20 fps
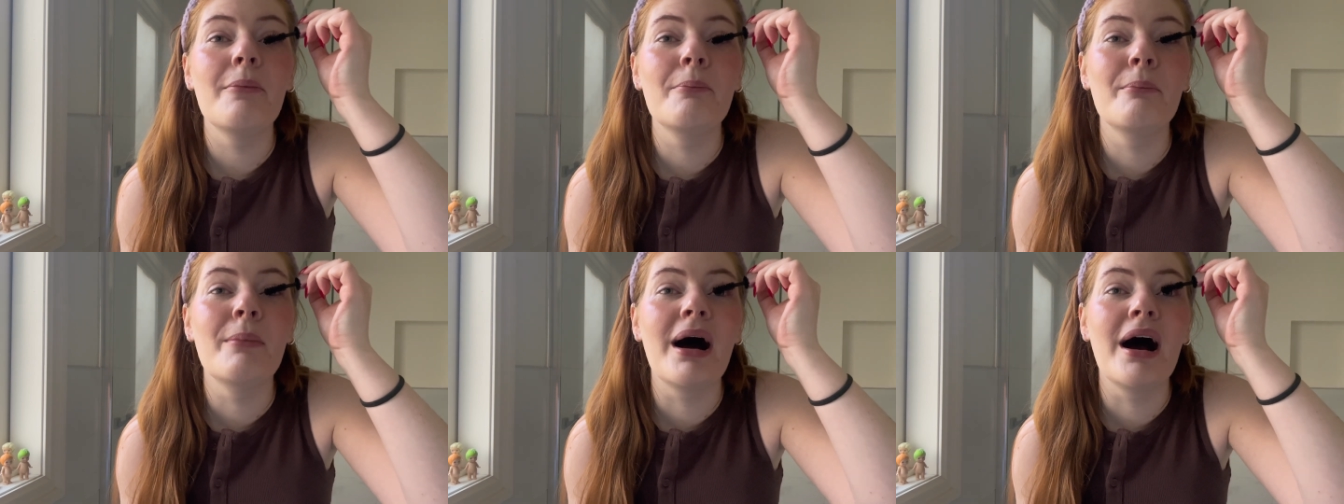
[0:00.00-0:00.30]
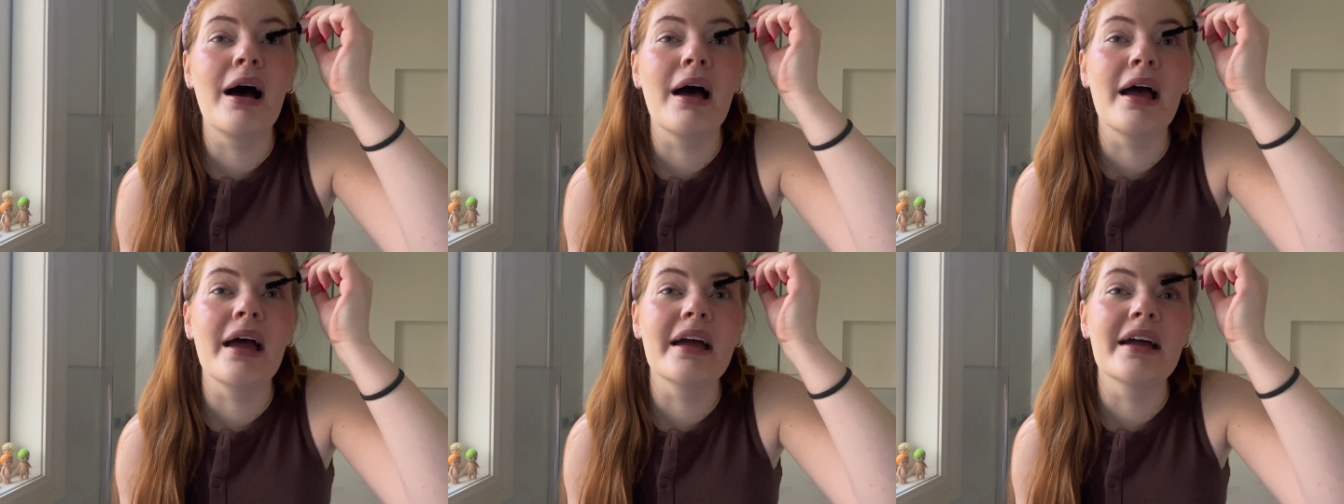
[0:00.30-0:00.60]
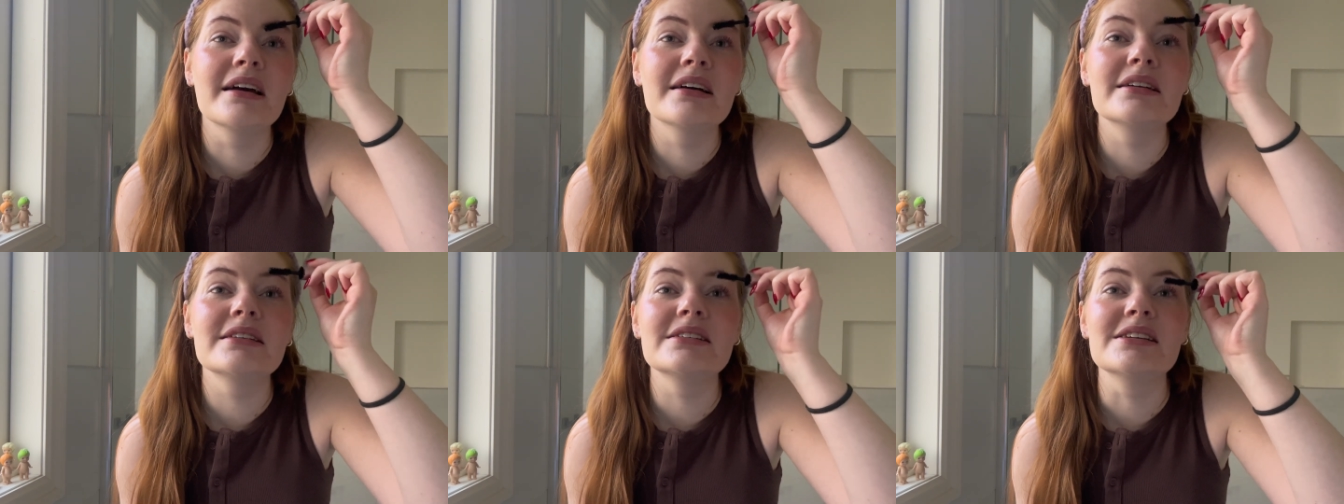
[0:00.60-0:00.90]

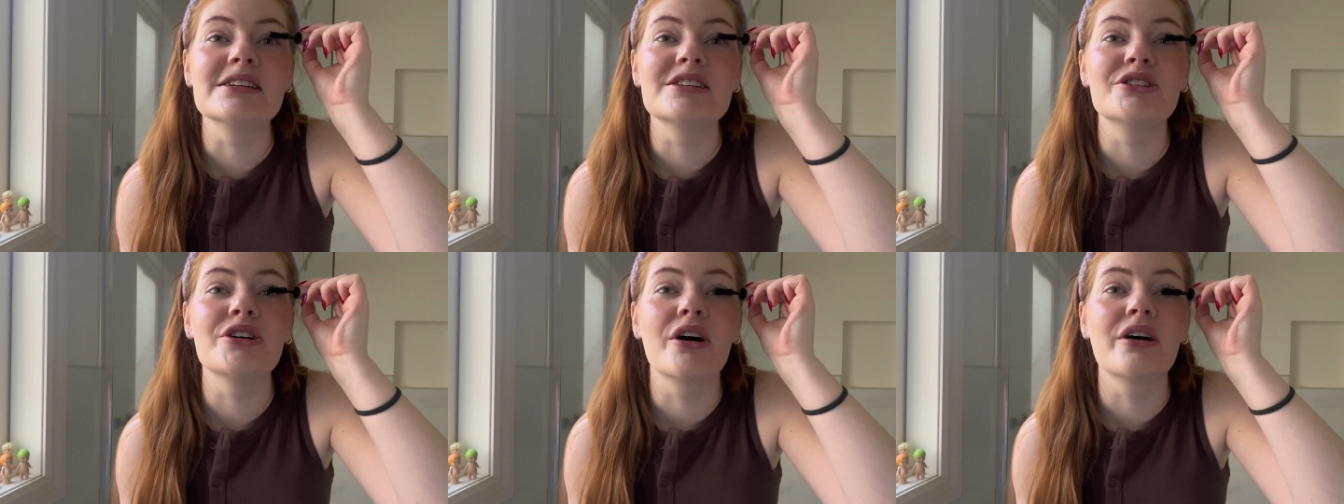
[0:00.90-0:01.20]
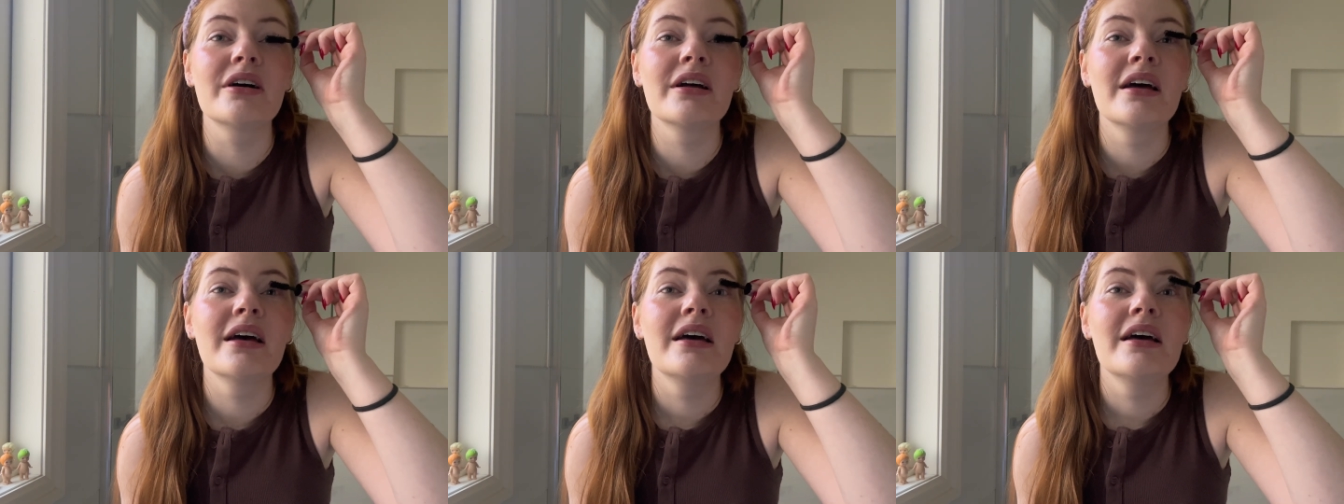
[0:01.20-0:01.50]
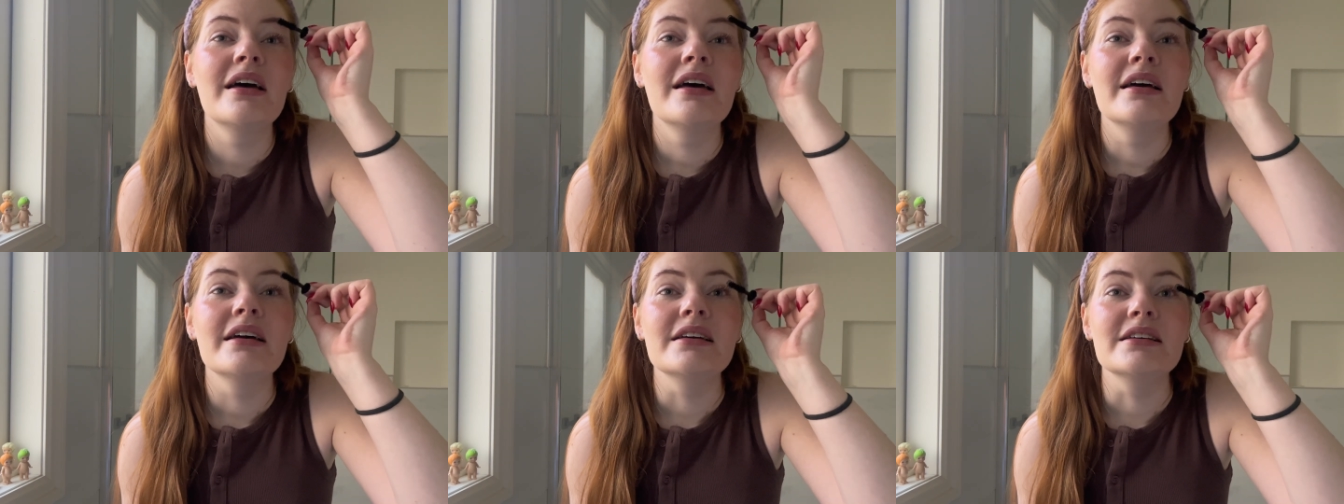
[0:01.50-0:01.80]
My TikTok
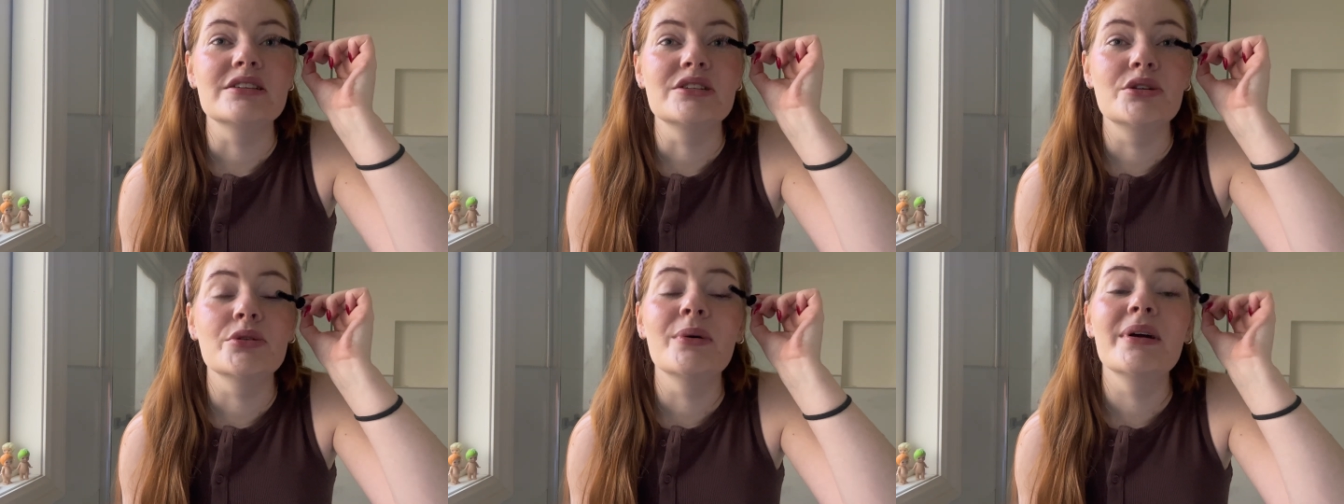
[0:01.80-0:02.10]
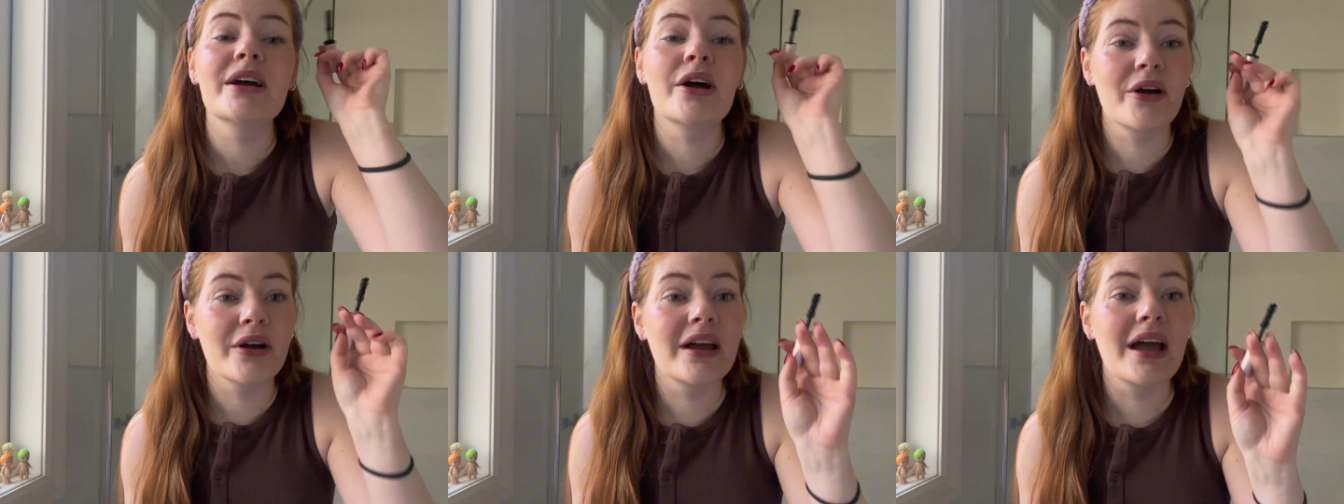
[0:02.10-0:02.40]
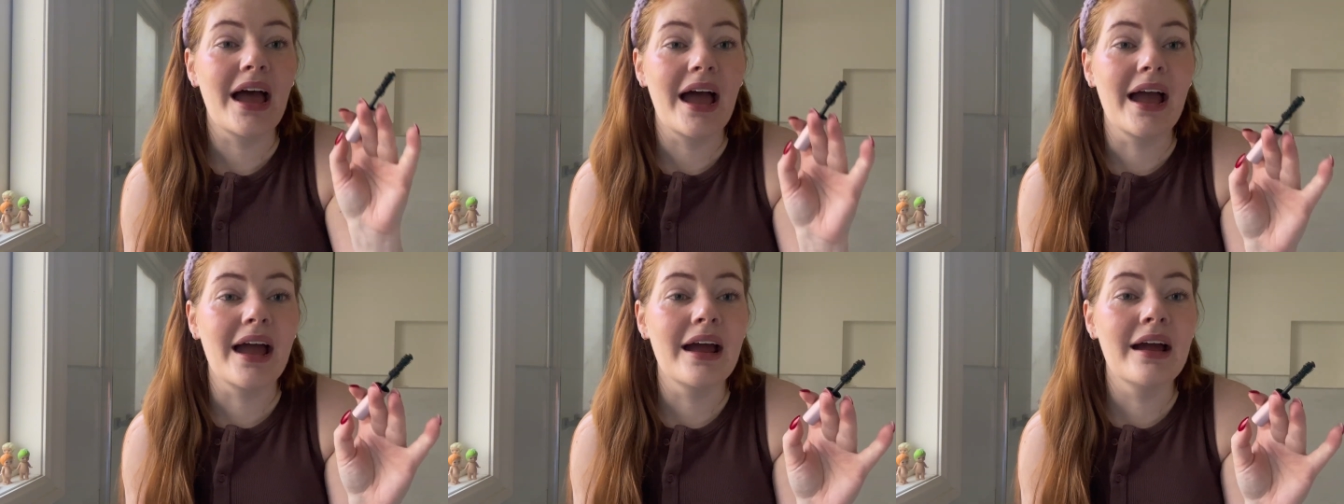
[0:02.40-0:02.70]
is doing
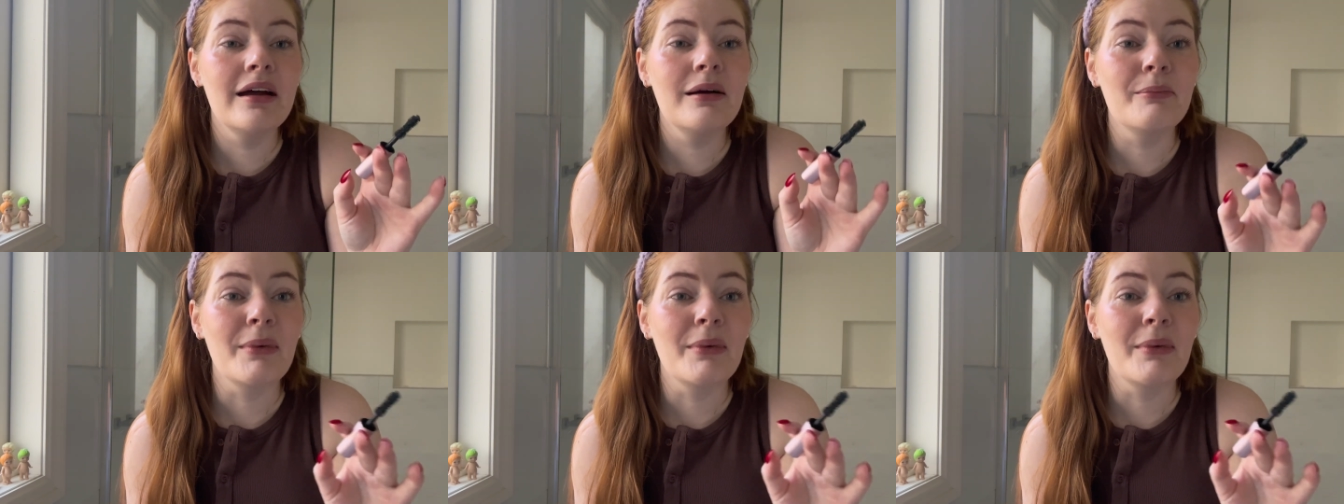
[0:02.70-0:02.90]
okay.